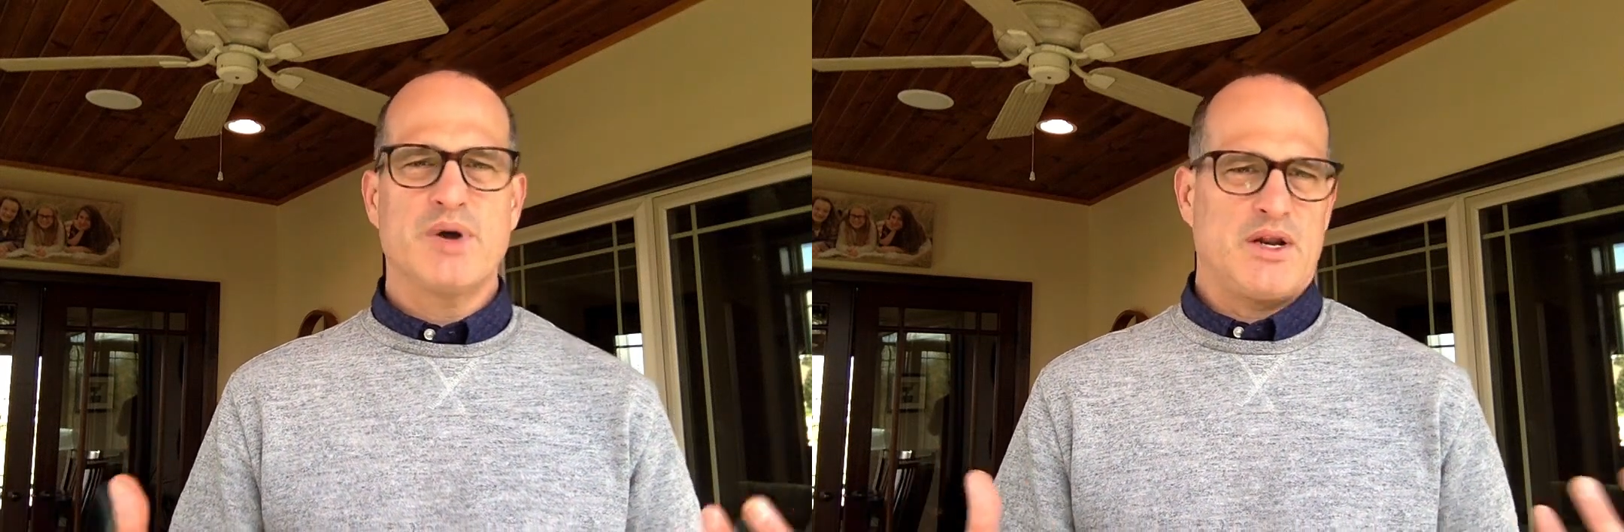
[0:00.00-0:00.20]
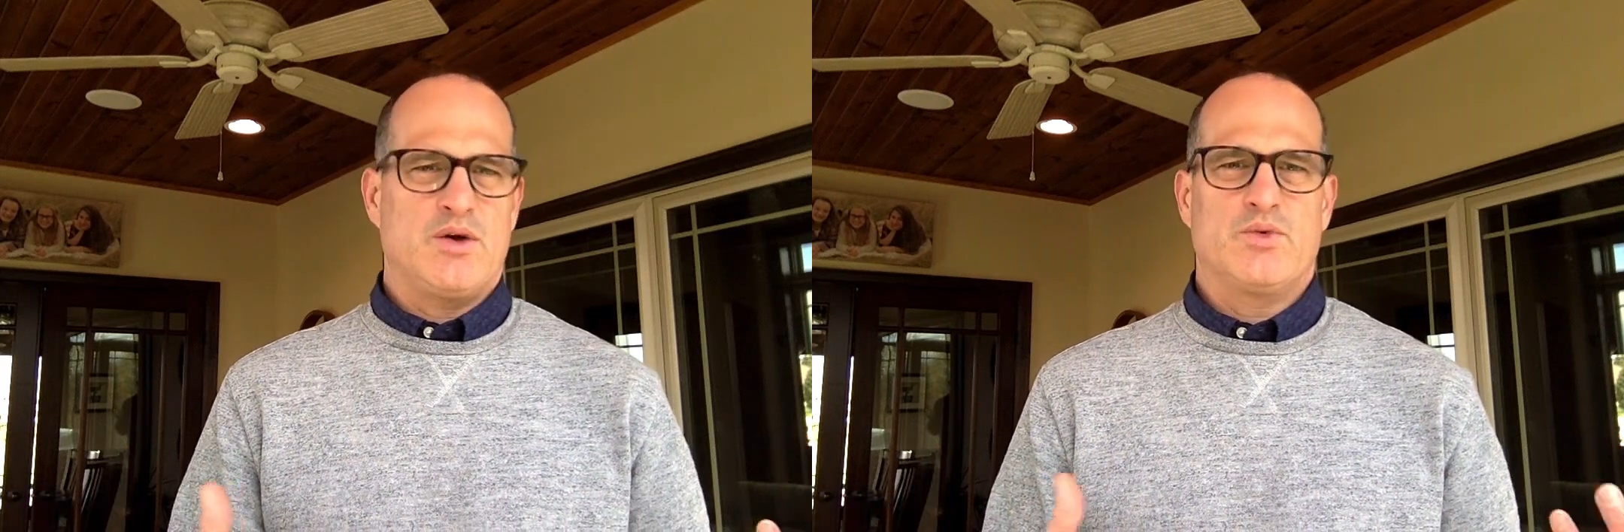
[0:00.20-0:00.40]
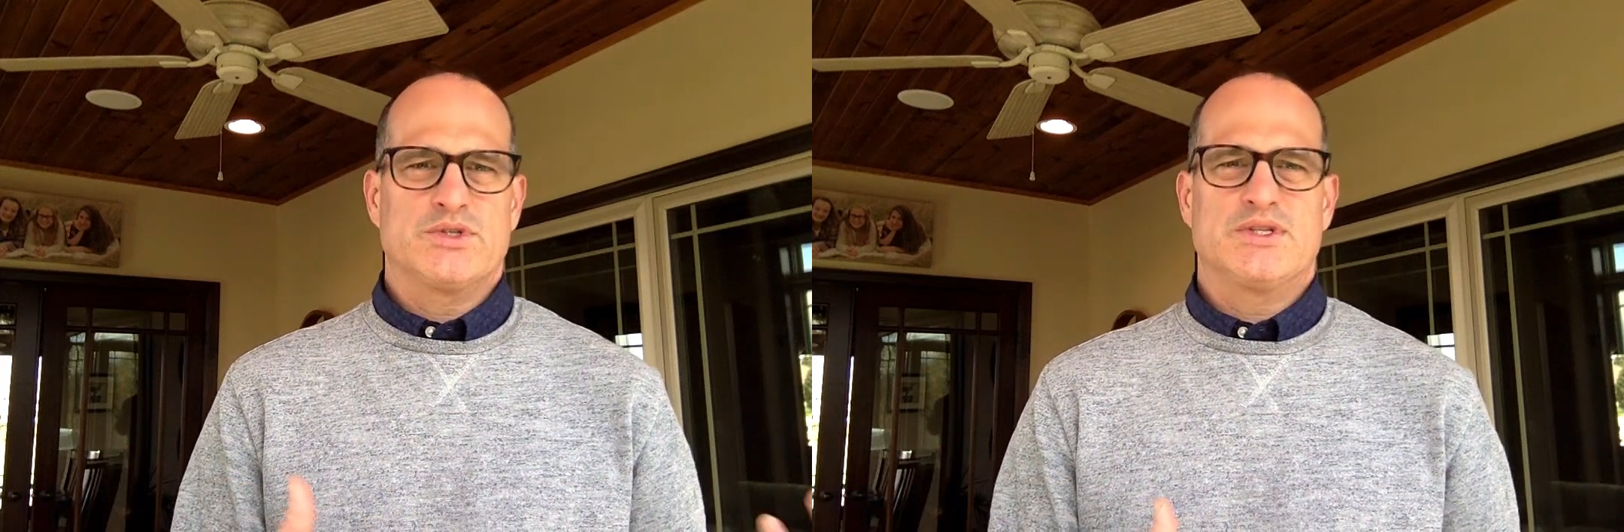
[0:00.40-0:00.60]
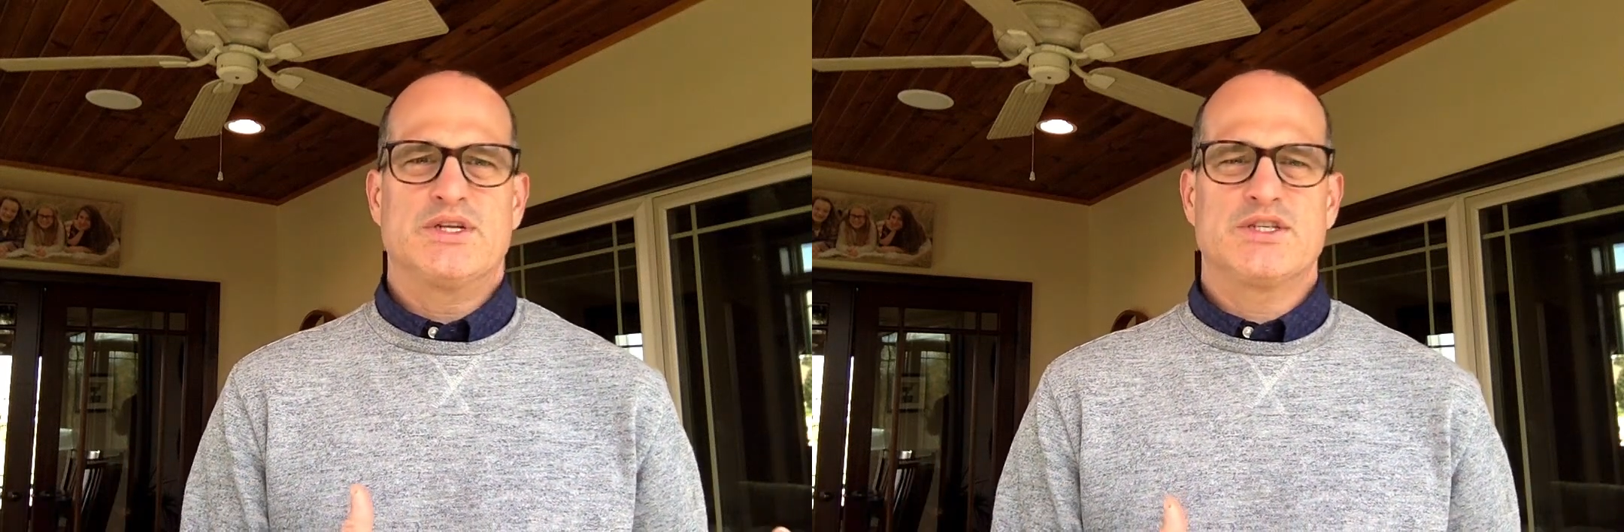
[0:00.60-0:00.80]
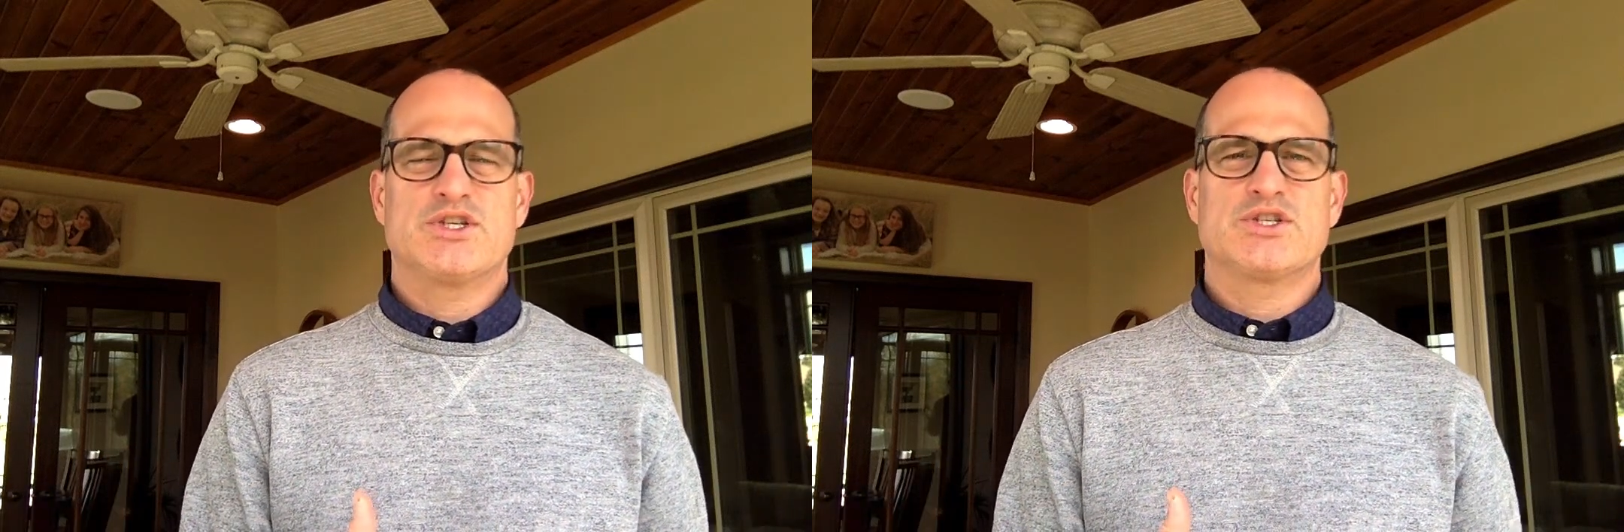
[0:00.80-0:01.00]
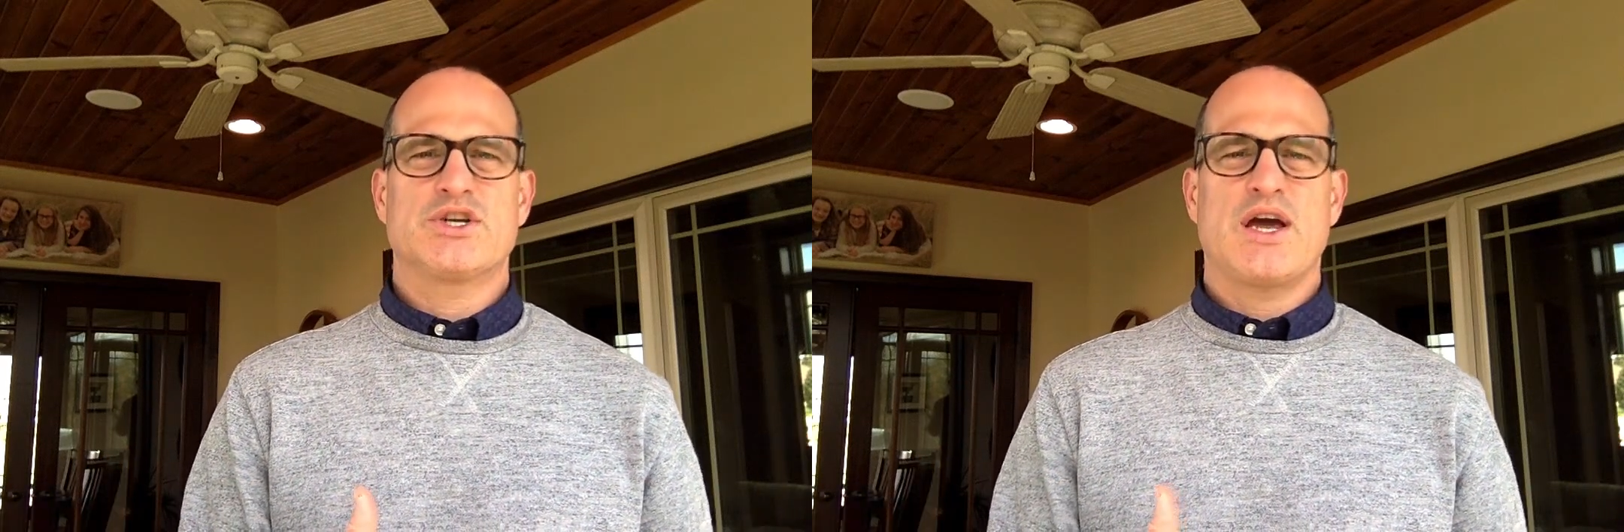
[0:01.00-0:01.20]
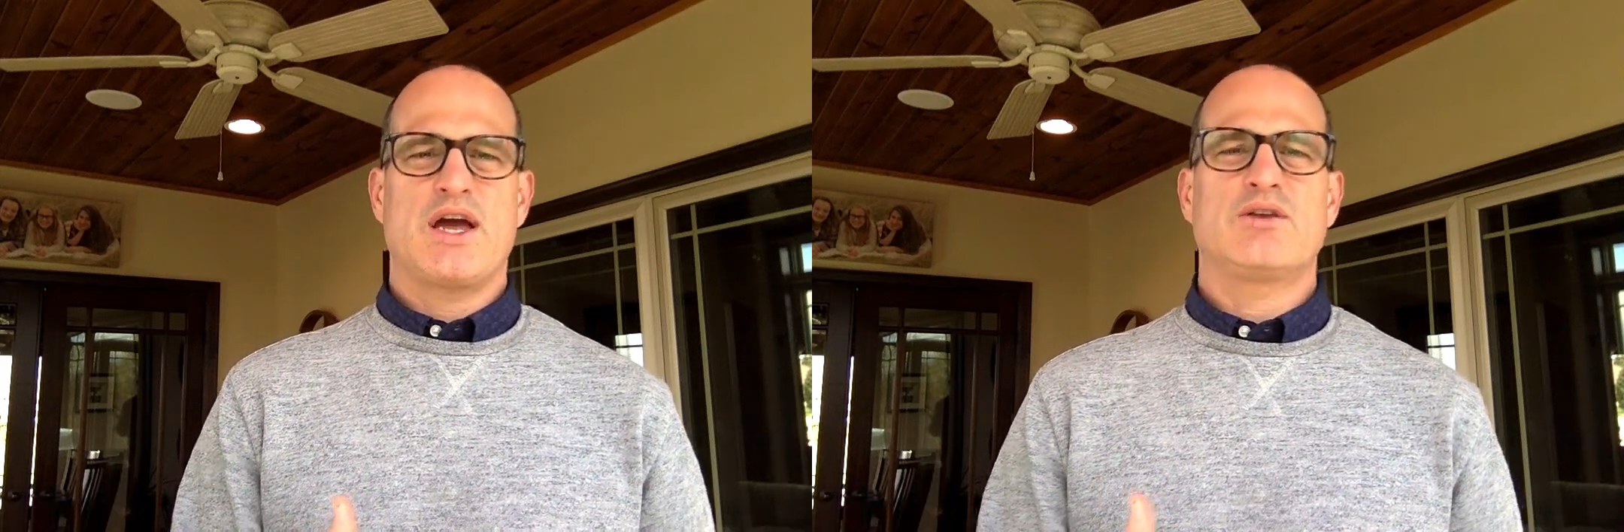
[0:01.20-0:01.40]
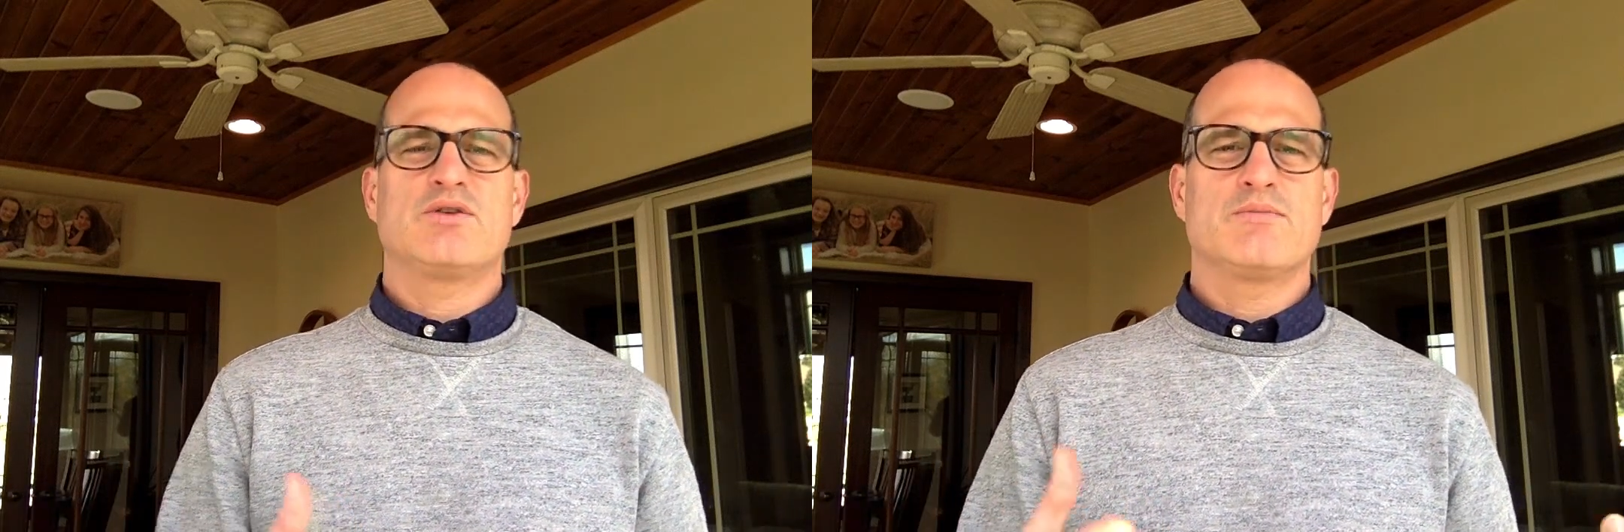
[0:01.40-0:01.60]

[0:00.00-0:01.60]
but it was the decision I had to